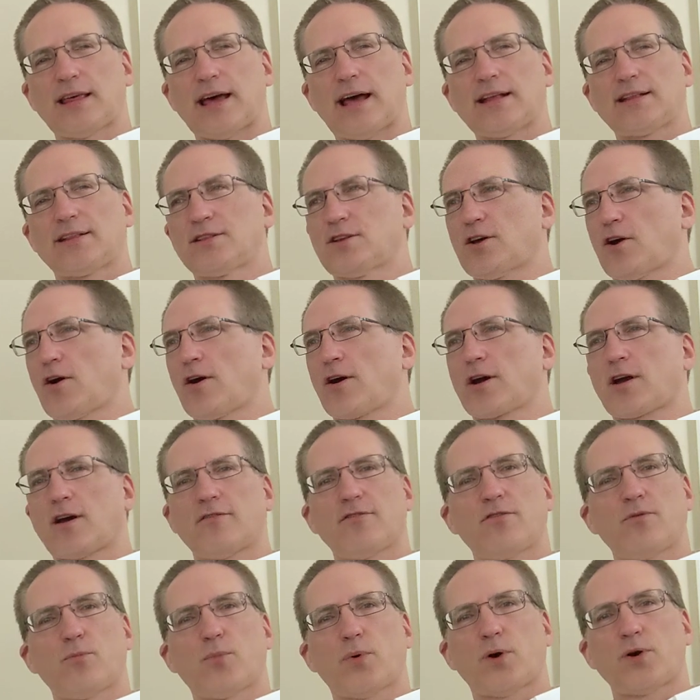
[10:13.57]
that dark
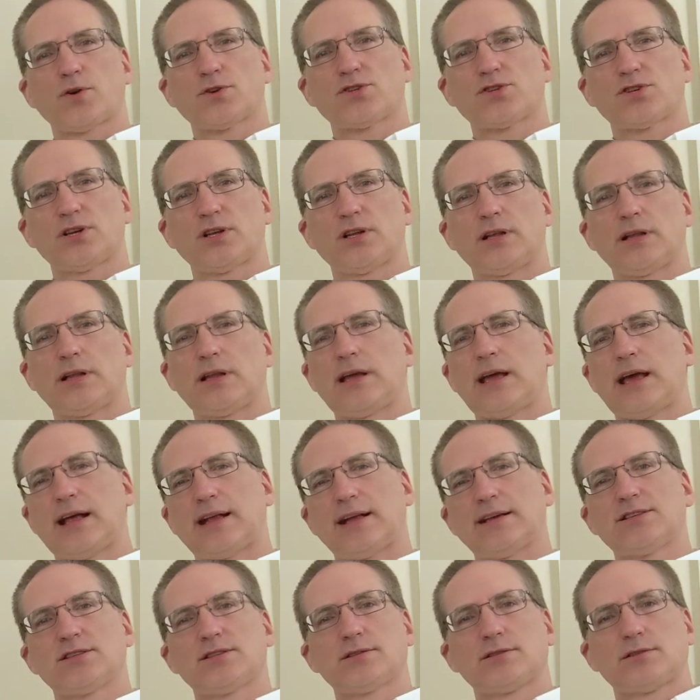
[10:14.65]
of a person. He
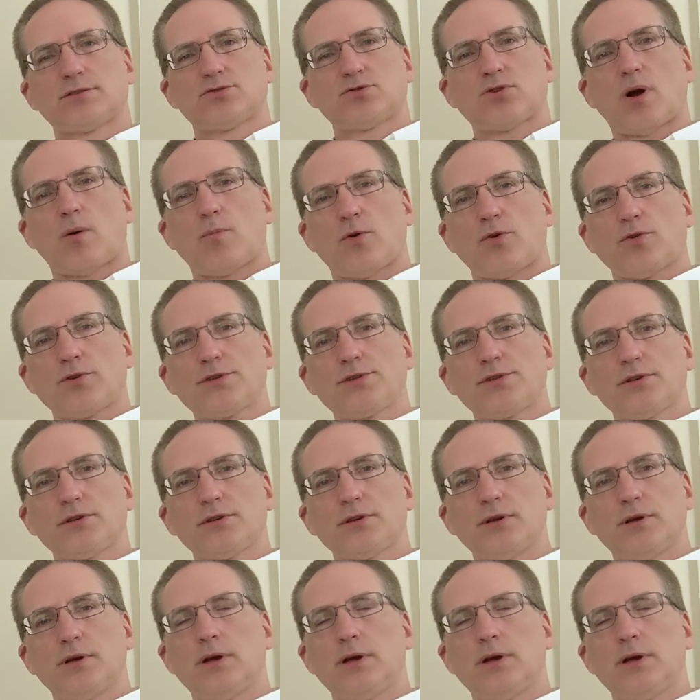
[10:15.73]
had his troubles,